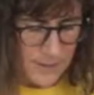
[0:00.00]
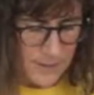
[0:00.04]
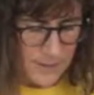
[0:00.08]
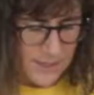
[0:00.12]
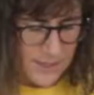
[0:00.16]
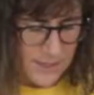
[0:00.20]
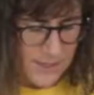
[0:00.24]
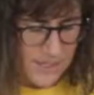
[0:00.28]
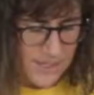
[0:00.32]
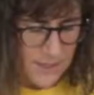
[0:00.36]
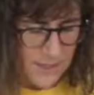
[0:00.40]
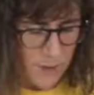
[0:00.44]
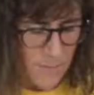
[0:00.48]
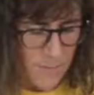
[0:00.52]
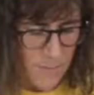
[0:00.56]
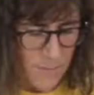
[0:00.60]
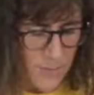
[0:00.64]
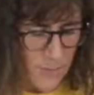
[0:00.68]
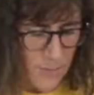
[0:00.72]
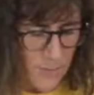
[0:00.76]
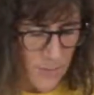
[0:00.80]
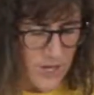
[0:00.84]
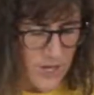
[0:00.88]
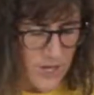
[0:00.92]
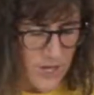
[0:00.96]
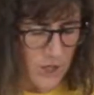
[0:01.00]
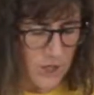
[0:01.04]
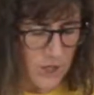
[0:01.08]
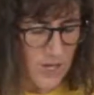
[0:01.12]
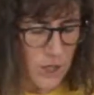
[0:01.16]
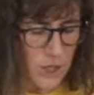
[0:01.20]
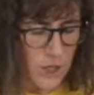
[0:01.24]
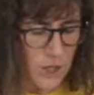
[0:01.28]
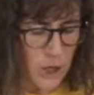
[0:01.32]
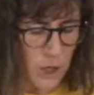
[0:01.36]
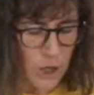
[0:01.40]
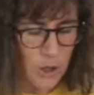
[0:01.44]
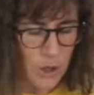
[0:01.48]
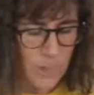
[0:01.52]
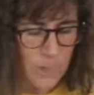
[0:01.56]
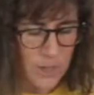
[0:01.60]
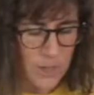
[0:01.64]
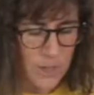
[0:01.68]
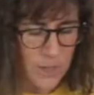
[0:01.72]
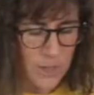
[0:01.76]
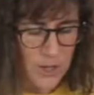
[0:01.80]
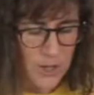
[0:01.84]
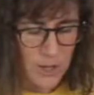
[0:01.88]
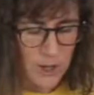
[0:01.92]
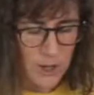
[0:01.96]
So remember, when you're doing your loop,
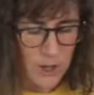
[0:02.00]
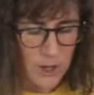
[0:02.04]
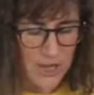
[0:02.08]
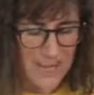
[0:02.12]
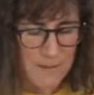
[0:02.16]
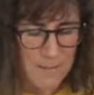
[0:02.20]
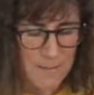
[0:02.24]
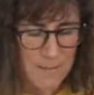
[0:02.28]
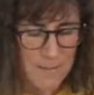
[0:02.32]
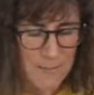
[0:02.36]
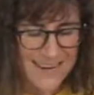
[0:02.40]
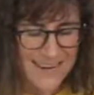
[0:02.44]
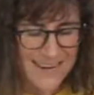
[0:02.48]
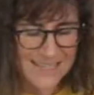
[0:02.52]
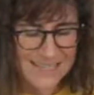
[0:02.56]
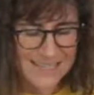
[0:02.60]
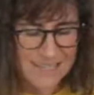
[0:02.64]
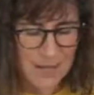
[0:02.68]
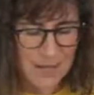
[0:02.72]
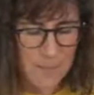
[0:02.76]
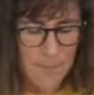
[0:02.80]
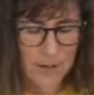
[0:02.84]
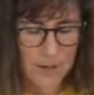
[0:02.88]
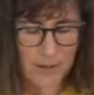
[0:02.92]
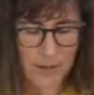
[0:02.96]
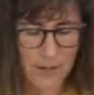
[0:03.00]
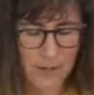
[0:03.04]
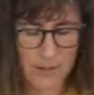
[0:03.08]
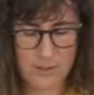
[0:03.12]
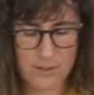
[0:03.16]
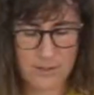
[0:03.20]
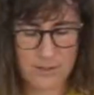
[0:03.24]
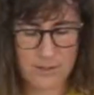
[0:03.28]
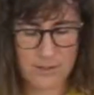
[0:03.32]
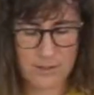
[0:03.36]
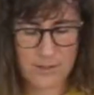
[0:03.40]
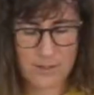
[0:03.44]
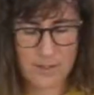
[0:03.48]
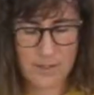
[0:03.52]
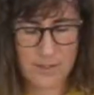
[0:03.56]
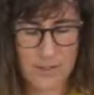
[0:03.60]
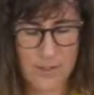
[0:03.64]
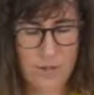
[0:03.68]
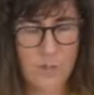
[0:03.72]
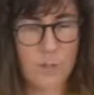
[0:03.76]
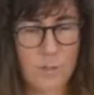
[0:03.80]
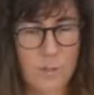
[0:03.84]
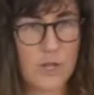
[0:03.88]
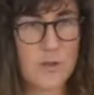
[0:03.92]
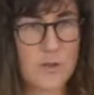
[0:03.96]
you're keeping it double,
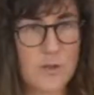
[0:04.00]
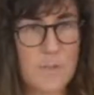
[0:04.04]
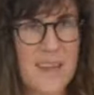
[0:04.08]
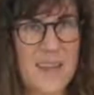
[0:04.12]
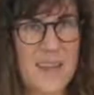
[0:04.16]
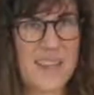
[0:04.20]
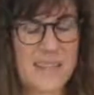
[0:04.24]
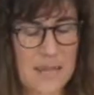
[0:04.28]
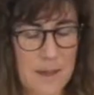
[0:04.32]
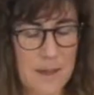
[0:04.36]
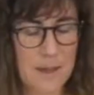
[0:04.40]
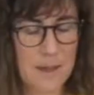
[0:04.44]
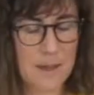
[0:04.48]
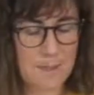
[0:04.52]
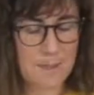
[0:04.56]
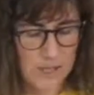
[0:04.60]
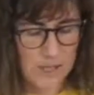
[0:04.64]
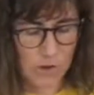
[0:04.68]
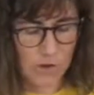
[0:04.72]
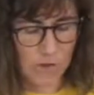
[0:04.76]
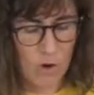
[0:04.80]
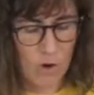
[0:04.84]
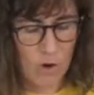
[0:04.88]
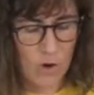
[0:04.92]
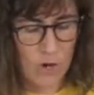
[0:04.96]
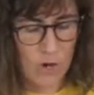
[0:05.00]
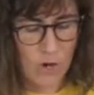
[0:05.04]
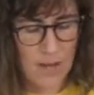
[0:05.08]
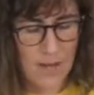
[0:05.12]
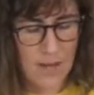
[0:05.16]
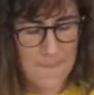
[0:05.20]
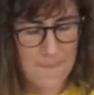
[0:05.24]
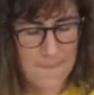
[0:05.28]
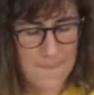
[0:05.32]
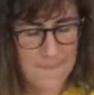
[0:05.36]
which makes it a bit stronger.